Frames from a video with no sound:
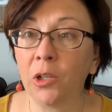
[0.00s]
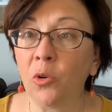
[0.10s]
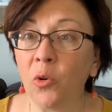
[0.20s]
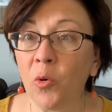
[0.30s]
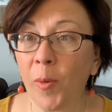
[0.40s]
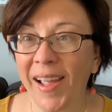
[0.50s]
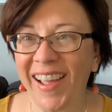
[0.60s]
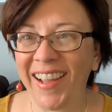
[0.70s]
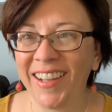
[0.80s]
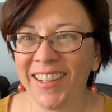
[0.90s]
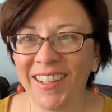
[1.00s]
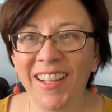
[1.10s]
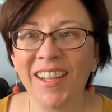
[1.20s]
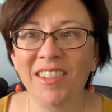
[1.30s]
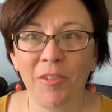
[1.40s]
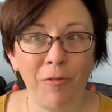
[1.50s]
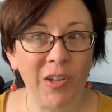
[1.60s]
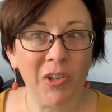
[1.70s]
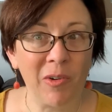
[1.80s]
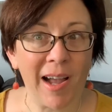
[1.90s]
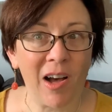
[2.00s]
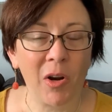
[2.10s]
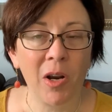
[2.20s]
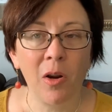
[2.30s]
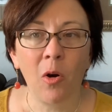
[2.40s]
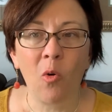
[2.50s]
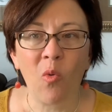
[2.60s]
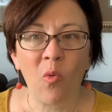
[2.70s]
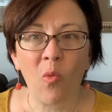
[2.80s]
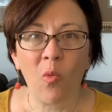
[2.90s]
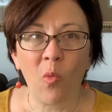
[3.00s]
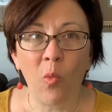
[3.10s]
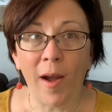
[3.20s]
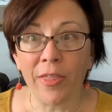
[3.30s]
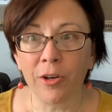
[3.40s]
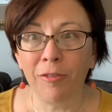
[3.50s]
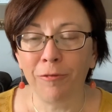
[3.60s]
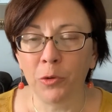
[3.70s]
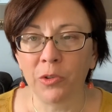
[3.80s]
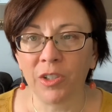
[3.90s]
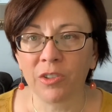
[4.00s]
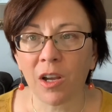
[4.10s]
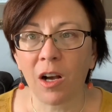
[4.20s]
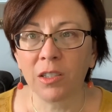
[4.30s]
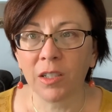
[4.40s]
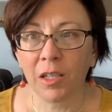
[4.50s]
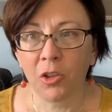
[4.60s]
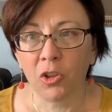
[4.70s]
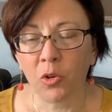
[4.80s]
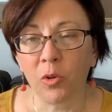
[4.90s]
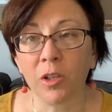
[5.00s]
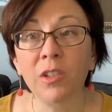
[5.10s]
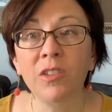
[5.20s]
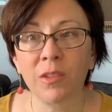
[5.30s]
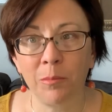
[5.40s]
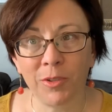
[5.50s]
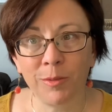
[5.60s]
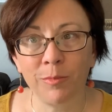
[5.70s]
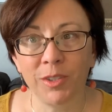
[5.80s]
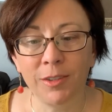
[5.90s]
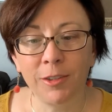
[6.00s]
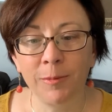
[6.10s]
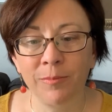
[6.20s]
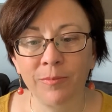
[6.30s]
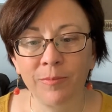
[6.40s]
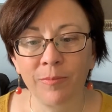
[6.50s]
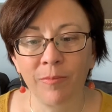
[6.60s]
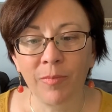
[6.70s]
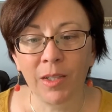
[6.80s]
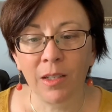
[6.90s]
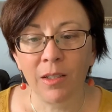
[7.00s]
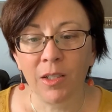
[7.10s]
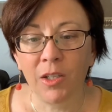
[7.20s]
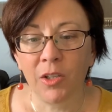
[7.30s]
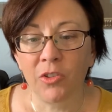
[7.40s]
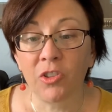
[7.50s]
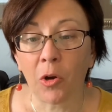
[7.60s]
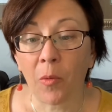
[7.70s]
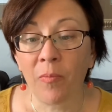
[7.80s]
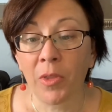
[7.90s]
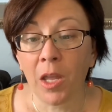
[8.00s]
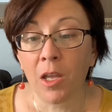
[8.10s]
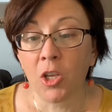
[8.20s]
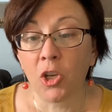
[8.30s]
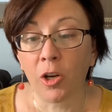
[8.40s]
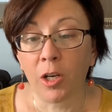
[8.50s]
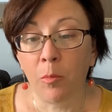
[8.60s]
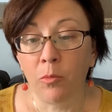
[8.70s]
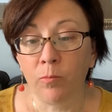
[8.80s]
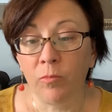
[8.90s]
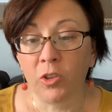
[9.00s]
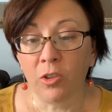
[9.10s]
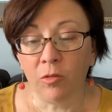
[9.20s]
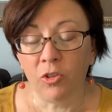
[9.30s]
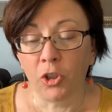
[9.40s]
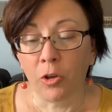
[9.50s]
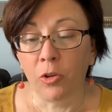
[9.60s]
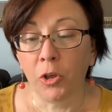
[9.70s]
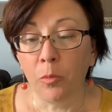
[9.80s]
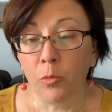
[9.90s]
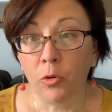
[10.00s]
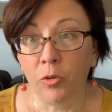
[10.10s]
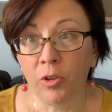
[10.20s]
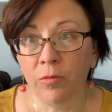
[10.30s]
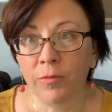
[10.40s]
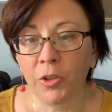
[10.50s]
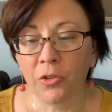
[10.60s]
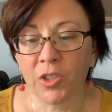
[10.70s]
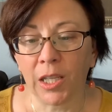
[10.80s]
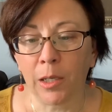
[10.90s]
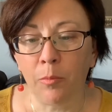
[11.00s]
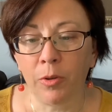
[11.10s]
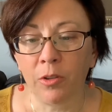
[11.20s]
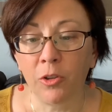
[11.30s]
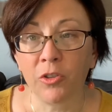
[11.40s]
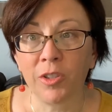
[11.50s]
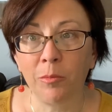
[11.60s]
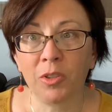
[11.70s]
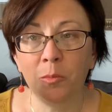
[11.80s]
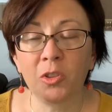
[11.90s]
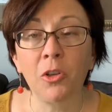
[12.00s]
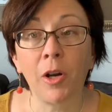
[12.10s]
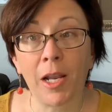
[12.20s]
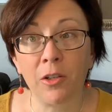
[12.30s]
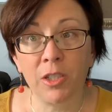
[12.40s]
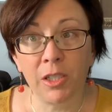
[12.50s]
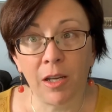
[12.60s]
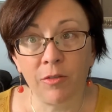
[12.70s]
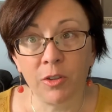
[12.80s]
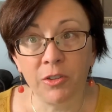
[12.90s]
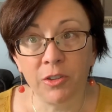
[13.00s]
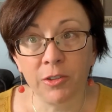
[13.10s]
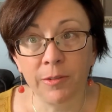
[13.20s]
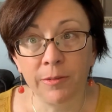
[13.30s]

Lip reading: cool way to figure out whether food is causing your symptoms. So you're gonna journal your mood, your sleep, your symptoms, your energy levels.